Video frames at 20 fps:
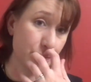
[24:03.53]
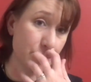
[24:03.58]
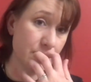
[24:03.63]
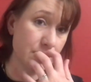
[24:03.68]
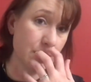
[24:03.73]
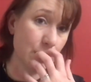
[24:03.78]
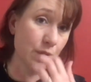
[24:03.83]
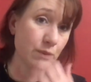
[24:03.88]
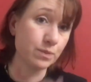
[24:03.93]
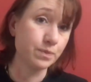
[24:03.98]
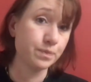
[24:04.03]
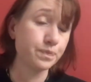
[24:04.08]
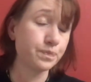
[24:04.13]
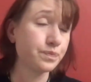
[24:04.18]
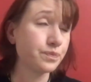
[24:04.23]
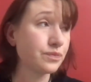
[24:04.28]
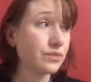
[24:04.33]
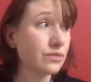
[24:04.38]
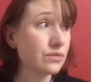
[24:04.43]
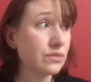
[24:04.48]
So
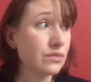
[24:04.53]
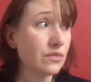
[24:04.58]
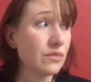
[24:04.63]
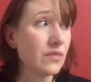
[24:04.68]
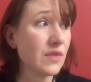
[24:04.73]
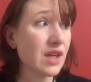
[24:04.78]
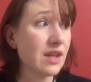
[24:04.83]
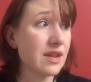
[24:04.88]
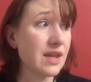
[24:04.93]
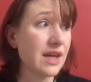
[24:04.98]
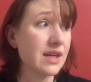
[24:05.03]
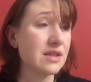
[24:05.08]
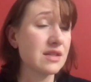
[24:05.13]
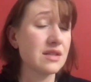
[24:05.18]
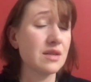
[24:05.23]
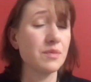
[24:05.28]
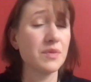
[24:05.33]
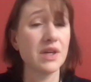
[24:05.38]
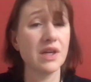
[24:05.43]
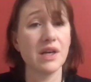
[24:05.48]
that's
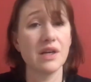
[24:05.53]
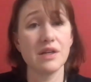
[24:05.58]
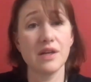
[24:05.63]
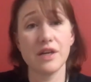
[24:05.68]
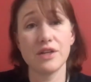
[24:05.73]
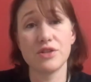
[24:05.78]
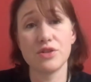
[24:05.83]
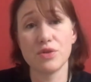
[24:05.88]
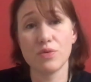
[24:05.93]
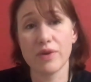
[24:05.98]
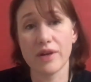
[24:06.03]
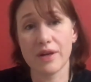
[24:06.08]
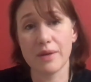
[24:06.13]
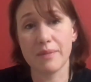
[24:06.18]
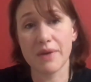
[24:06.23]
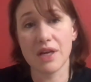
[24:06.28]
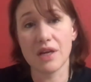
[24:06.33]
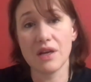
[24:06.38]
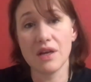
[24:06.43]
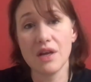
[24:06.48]
something I do
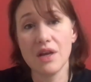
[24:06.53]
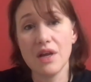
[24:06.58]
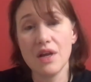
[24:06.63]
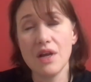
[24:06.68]
recommend.